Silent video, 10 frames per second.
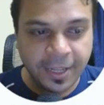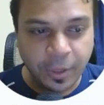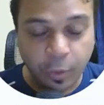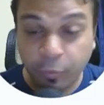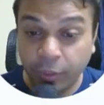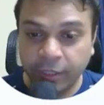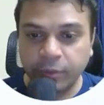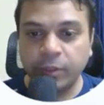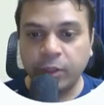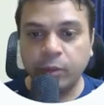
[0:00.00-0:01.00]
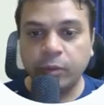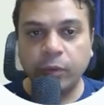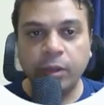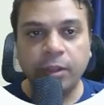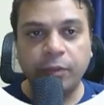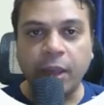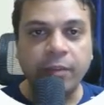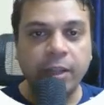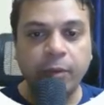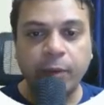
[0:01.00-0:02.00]
Hopefully this was useful. If you
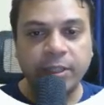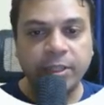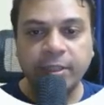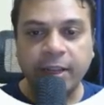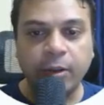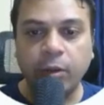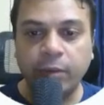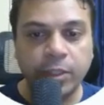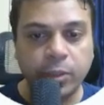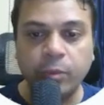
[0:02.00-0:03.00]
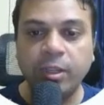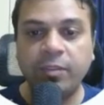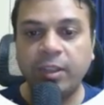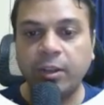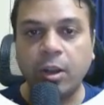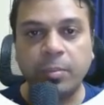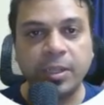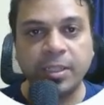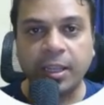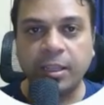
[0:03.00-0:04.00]
have any questions, like always, do leave in the
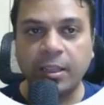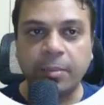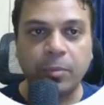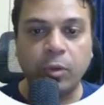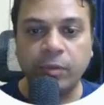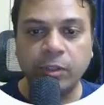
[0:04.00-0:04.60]
comments. I am always